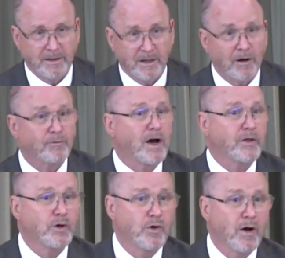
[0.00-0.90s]
our
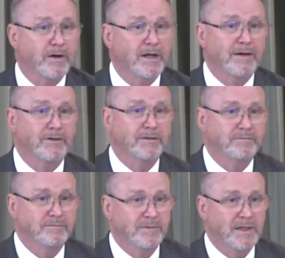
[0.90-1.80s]
Father who art in
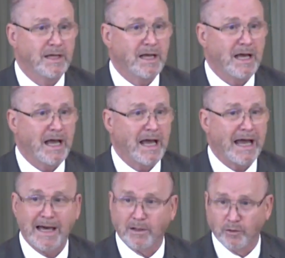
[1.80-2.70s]
heaven,
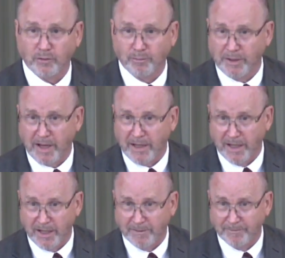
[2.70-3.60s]
hallowed be thy
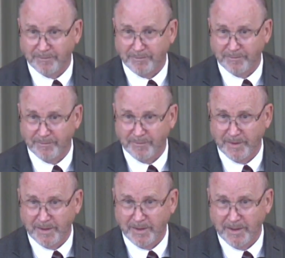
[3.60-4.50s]
name.
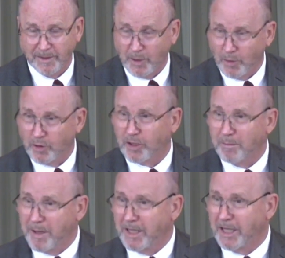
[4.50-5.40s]
Notice he
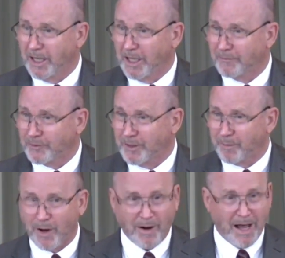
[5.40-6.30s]
immediately lifts up
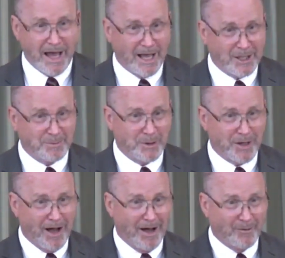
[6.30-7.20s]
our eyes
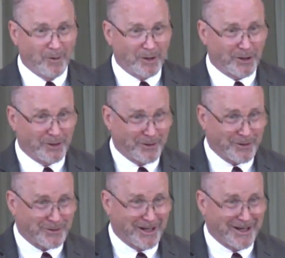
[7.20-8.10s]
beyond what's under the
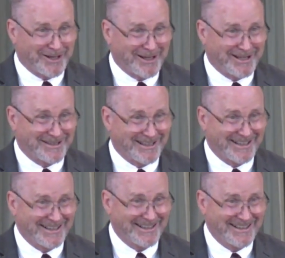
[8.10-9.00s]
sun, doesn't he?
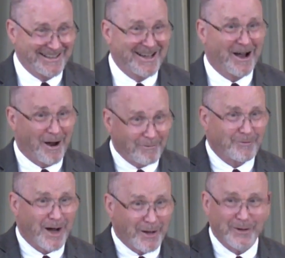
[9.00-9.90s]
Our
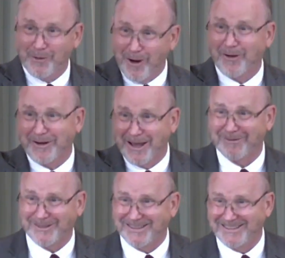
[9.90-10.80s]
Father who art in
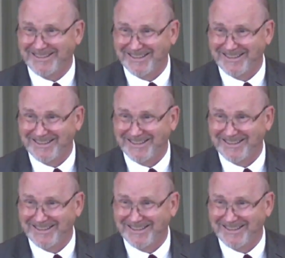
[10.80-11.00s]
heaven.